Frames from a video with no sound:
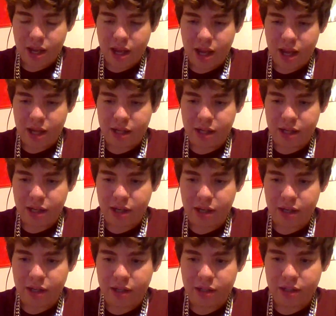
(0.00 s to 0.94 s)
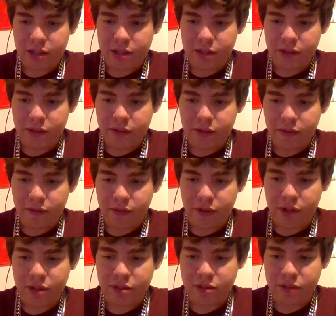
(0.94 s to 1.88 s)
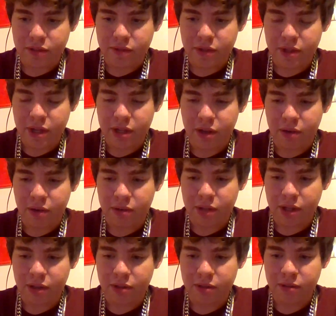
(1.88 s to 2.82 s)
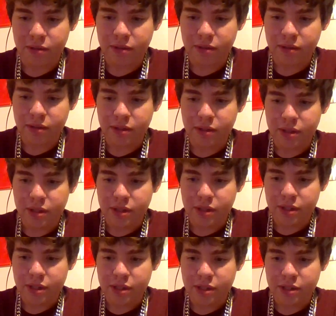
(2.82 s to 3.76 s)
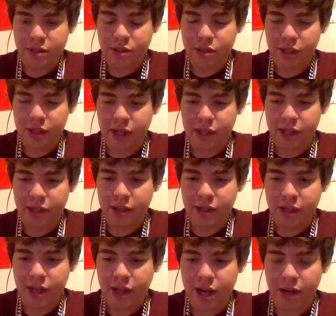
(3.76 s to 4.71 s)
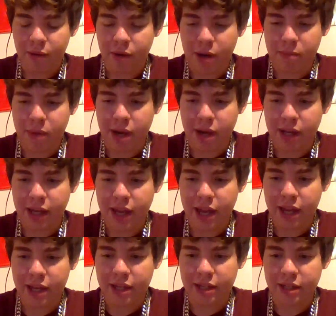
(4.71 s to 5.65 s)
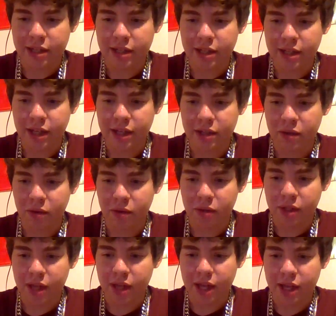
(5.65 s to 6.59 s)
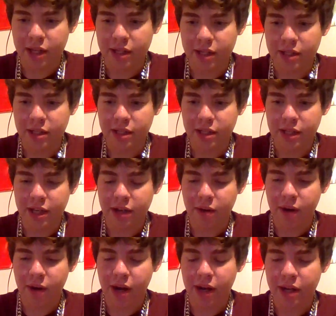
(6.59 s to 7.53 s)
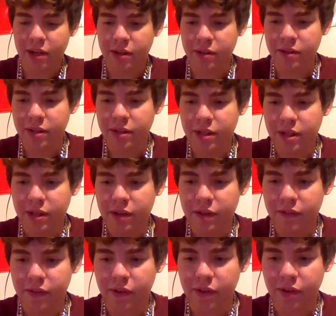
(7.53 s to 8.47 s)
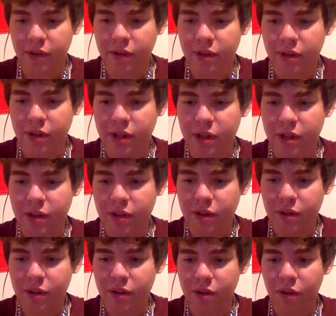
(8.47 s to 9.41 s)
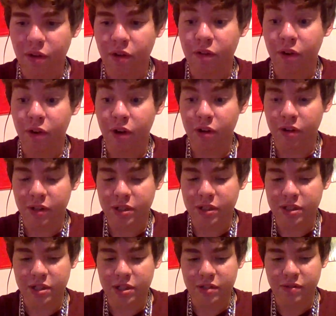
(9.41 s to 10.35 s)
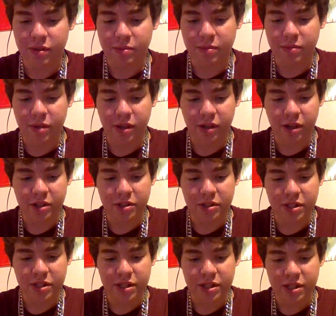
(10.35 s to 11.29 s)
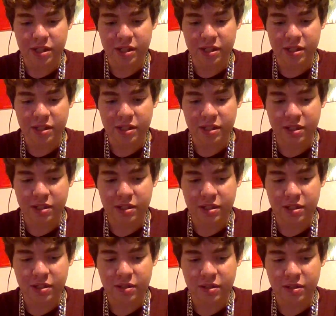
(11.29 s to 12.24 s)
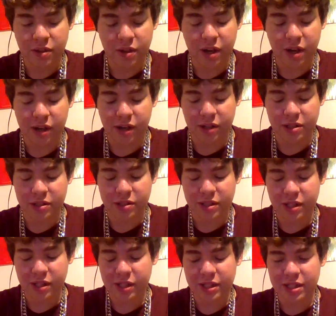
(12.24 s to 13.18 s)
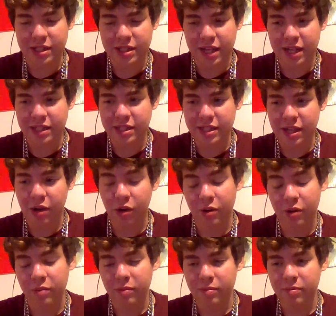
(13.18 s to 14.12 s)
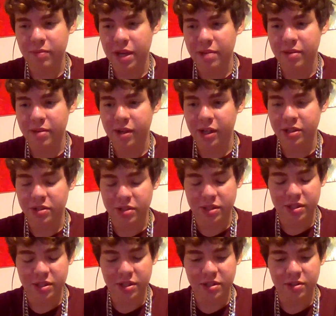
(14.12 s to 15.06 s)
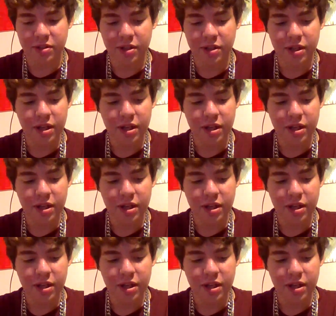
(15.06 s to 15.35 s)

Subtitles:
And for those of you that don't know, it's like kind of right by Canton and North Canton in Ohio. For all of our other listeners from countries, and they're not countries, I guess states, or maybe countries too.